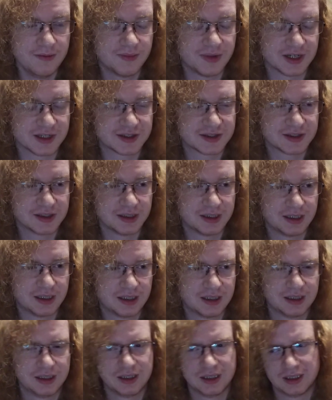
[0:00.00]
but
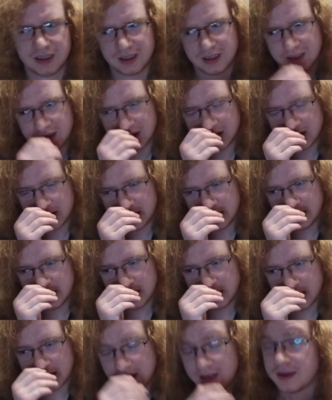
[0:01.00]

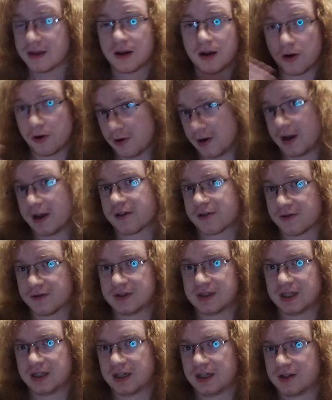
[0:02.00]
oh, I also
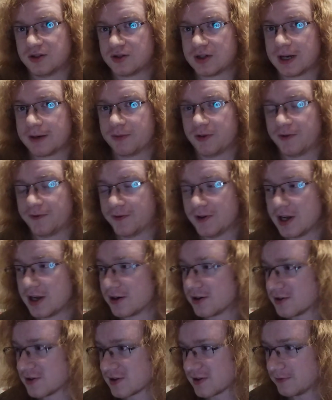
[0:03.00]
did get Dragon Ball
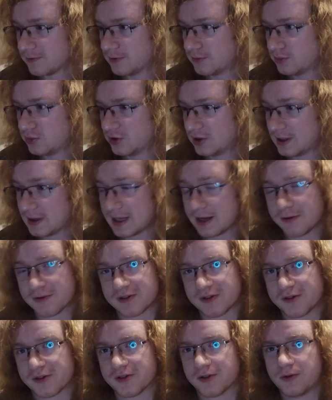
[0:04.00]
Fighters at one point. That was
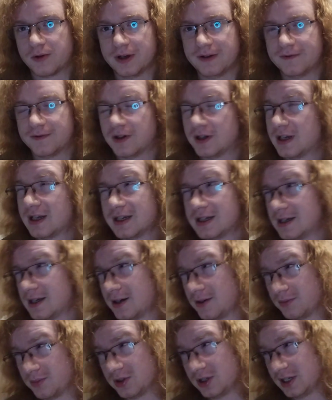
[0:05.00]
also quite fun. I didn't
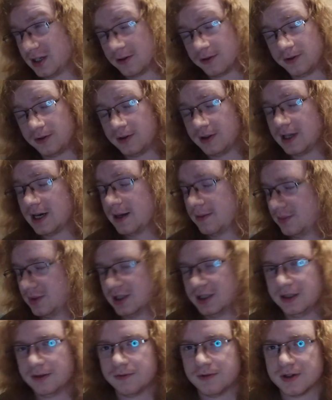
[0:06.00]
end up playing a whole lot,
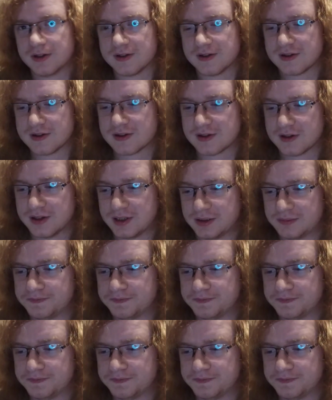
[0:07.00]
but it was